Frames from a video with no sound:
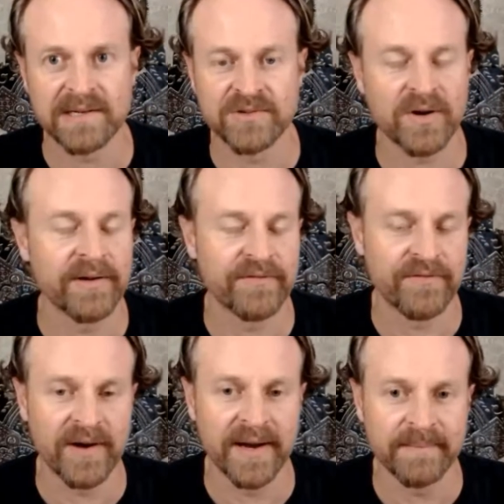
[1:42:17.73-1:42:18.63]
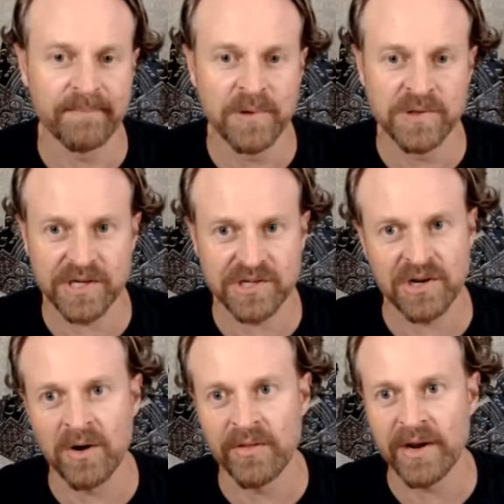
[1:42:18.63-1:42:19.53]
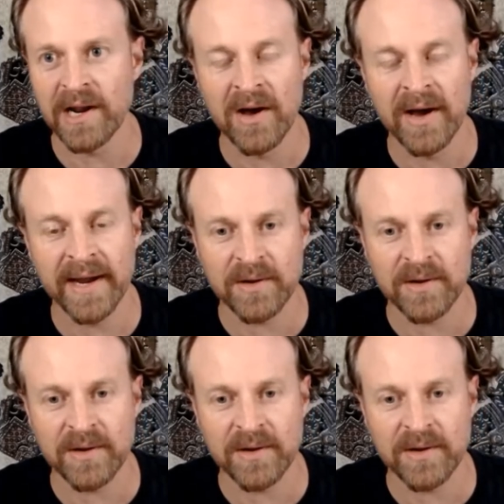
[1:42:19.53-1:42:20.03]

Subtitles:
trying to find a music style that I like,